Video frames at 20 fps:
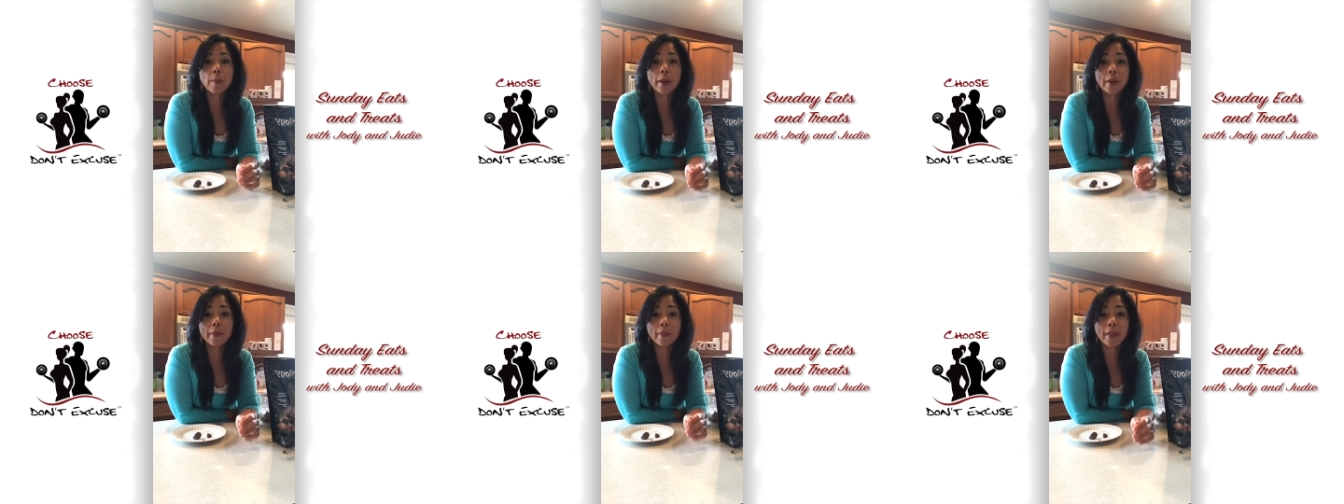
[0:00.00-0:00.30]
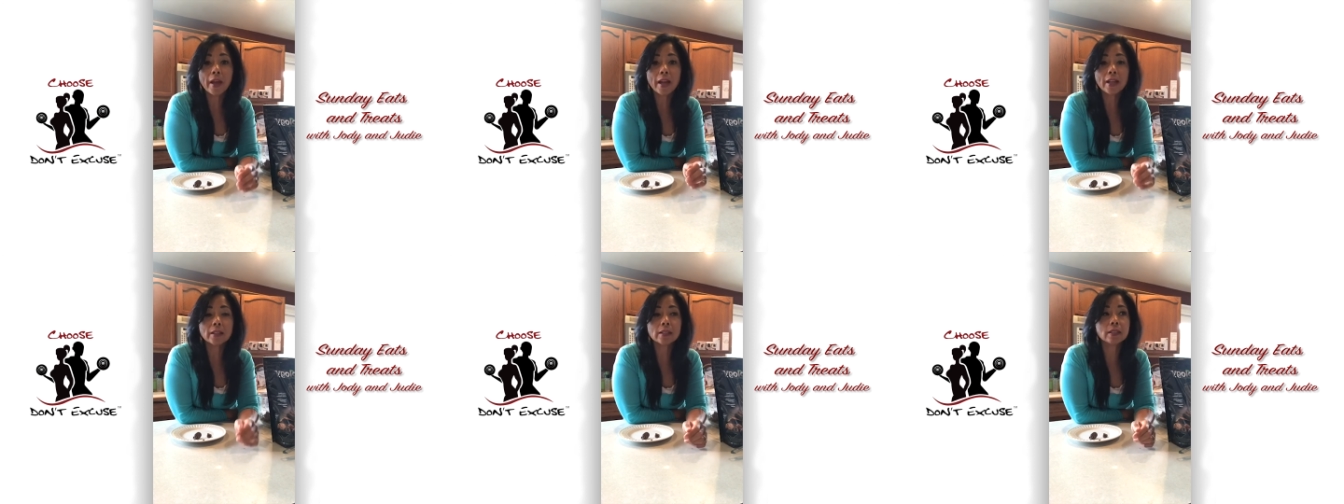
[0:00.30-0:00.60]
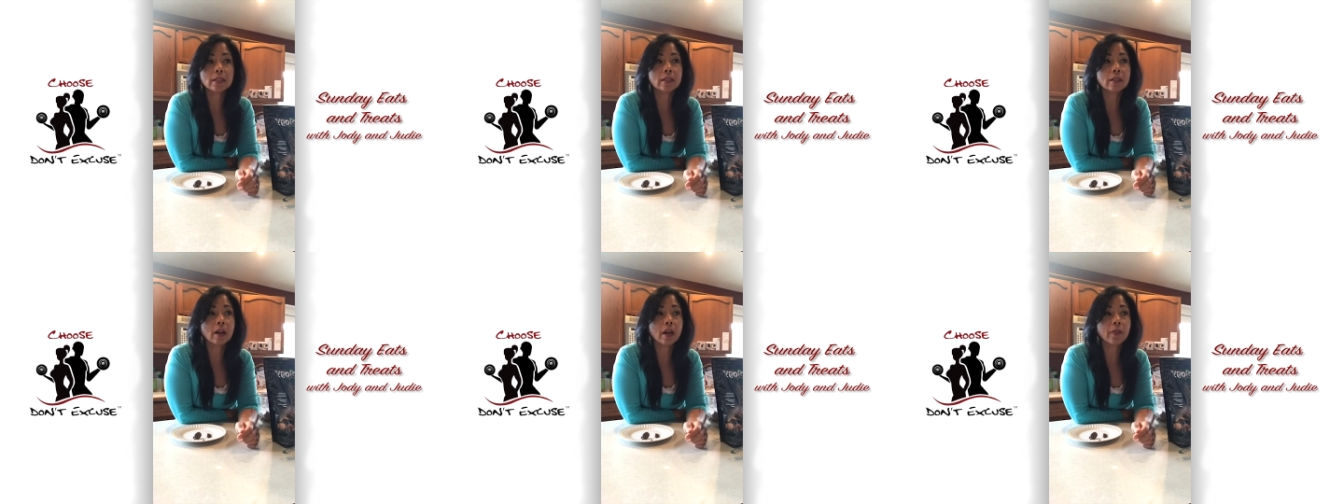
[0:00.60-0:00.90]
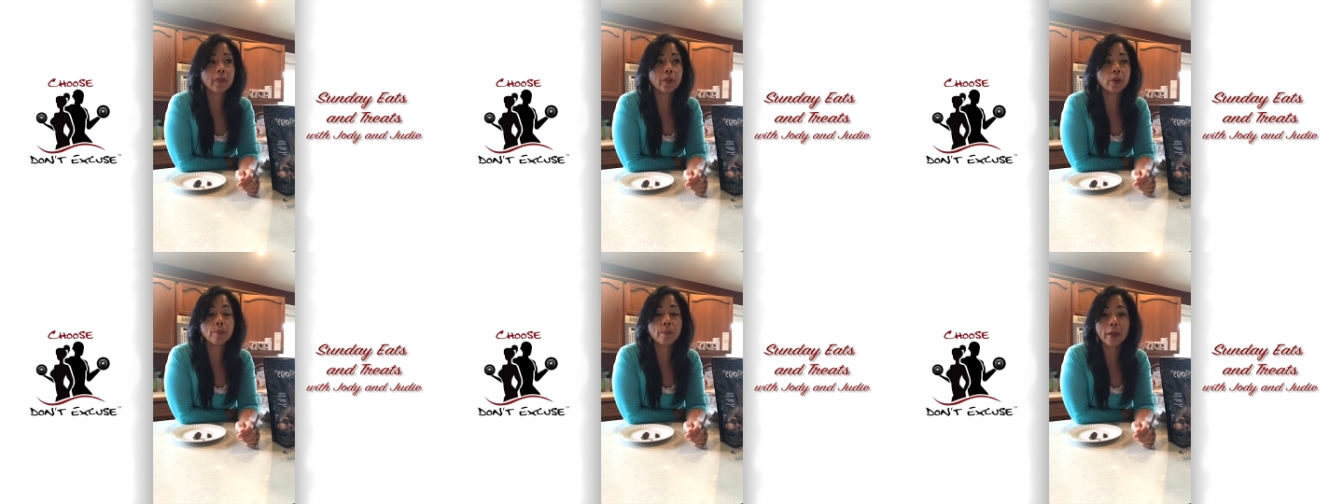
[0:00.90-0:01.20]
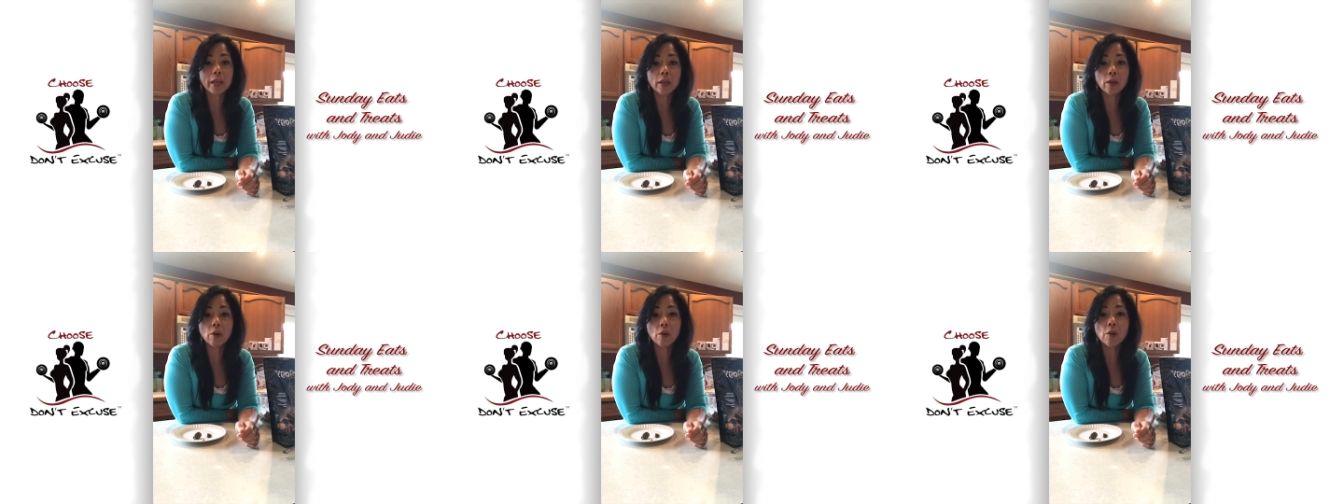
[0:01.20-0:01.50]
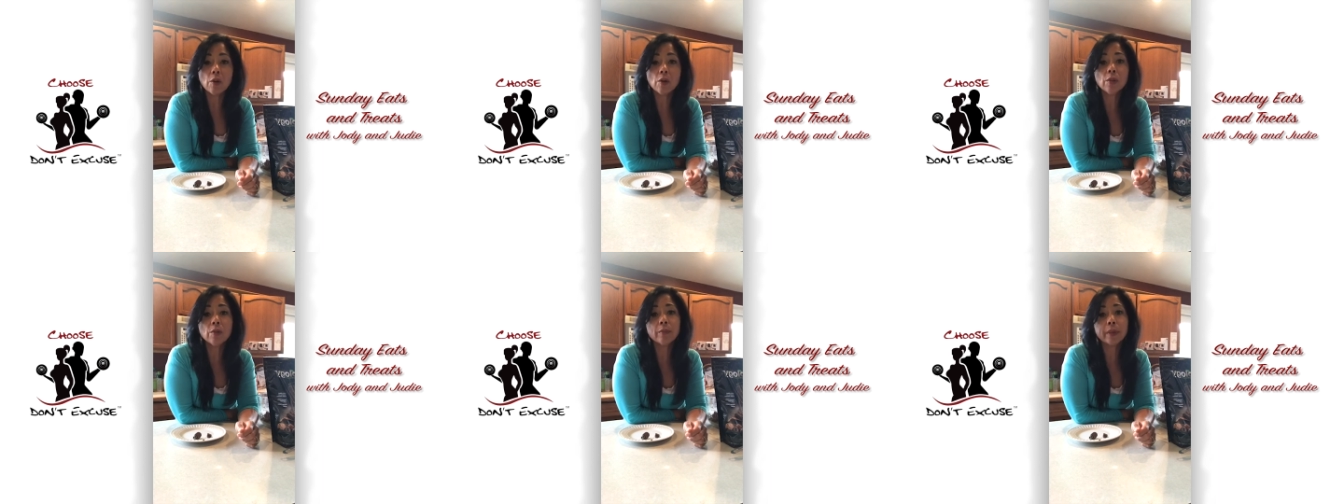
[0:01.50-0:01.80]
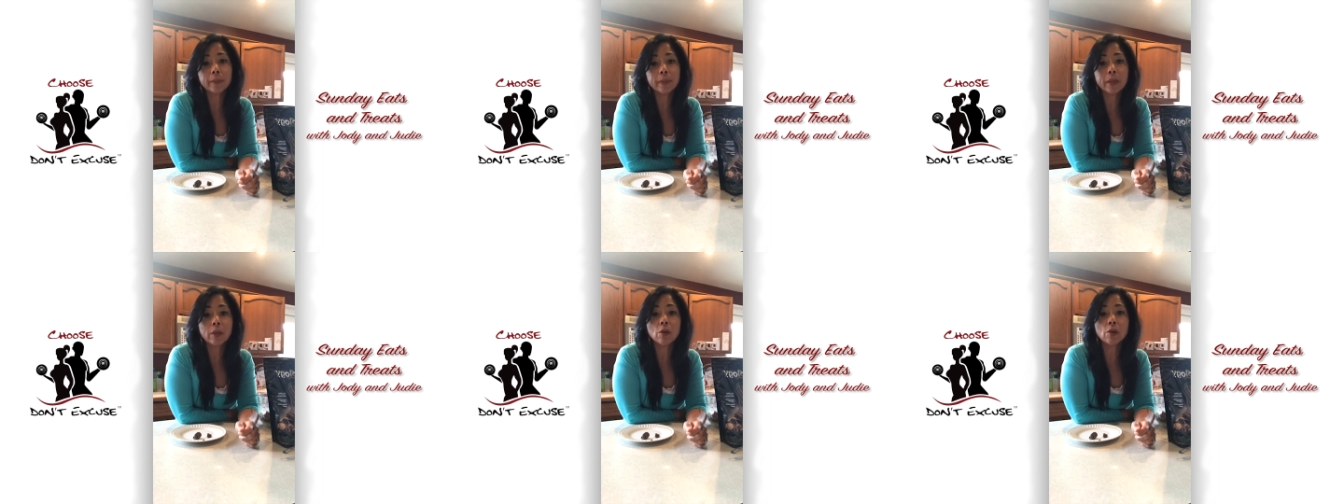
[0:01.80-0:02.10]
but that's not the main goal.
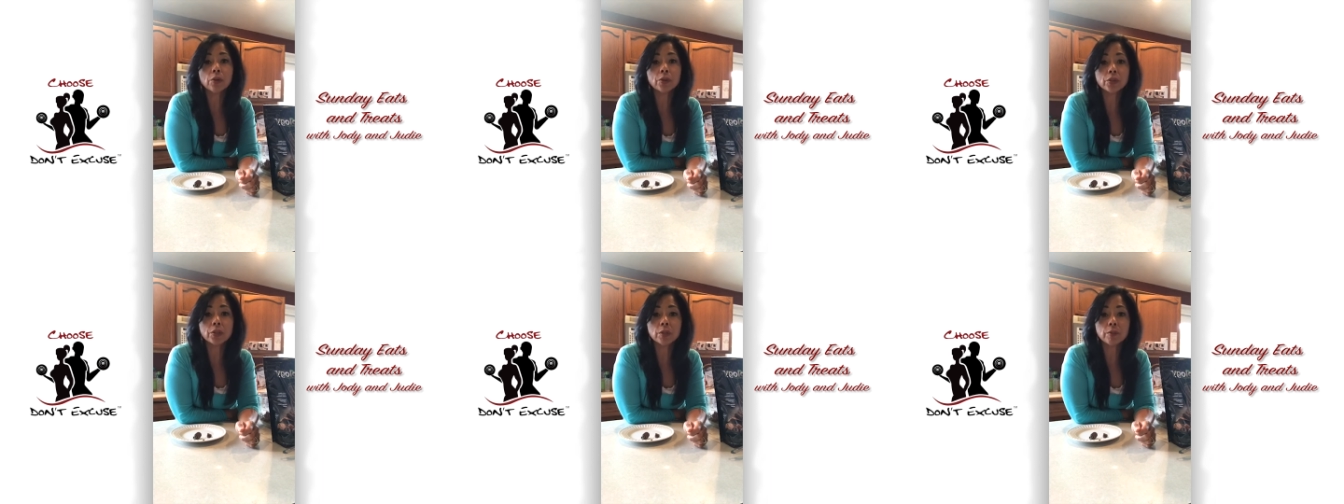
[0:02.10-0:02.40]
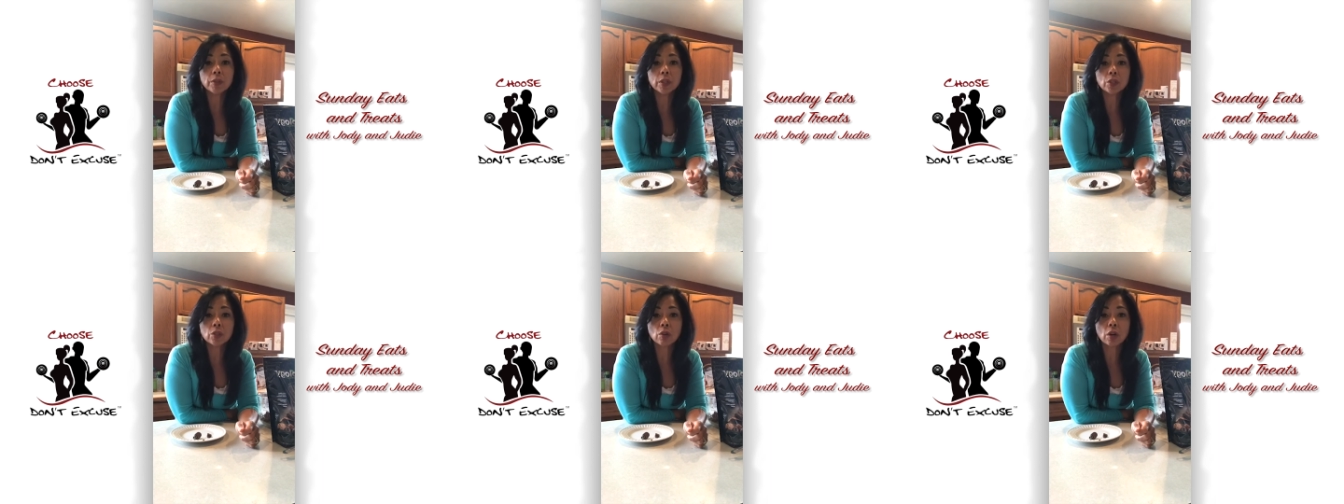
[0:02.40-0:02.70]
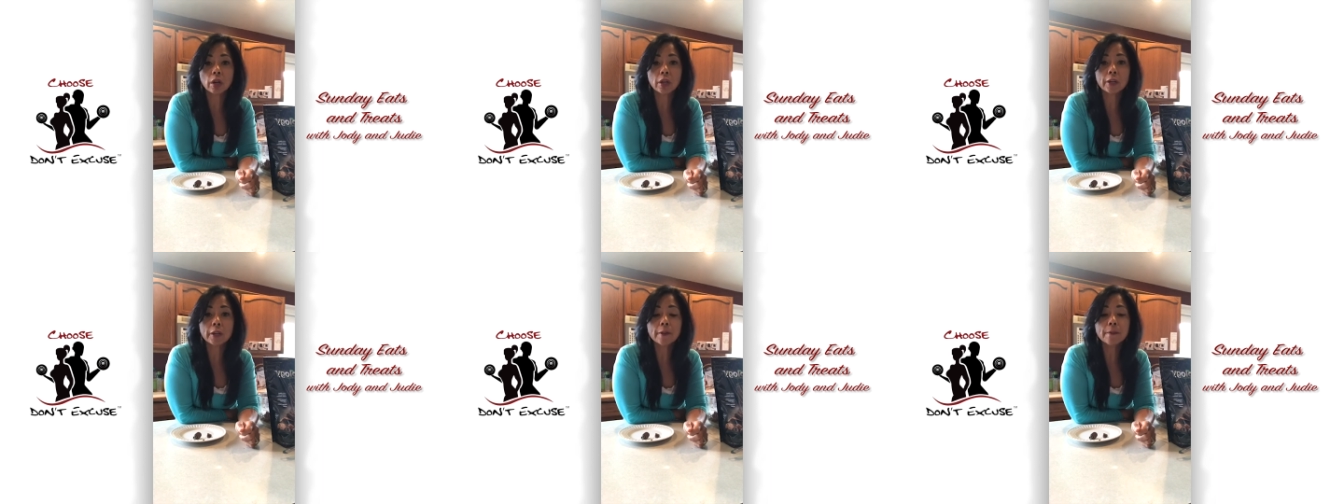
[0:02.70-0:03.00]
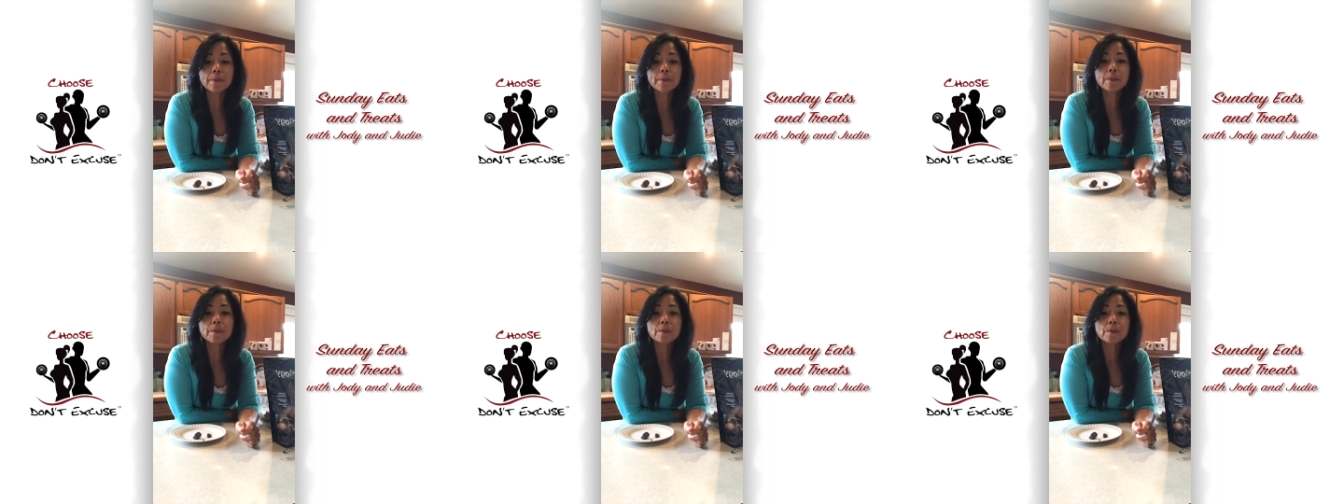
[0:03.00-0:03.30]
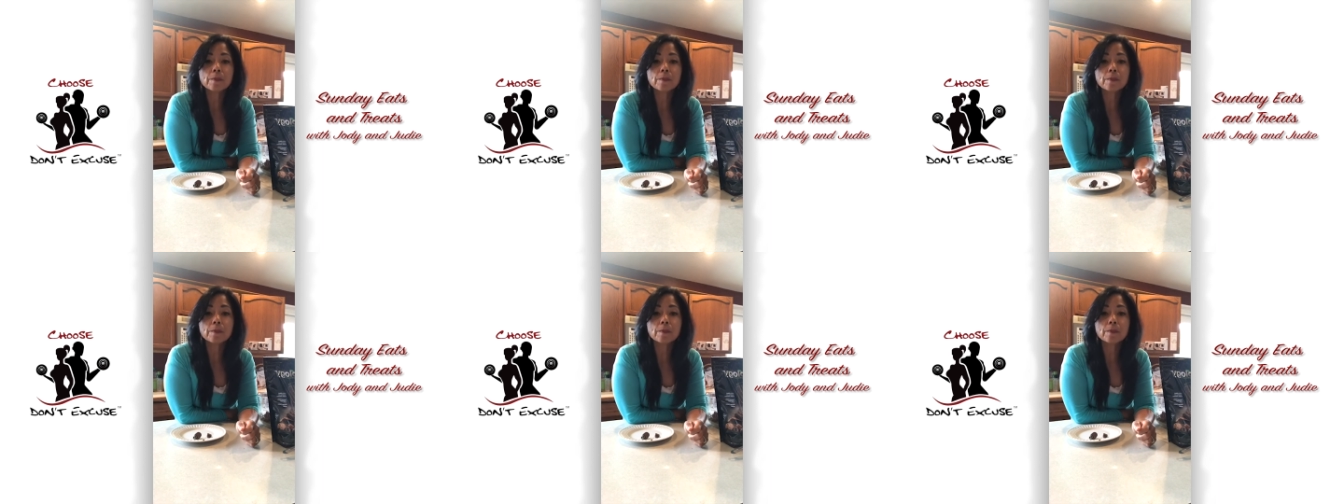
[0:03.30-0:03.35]
My main goal is to be stronger.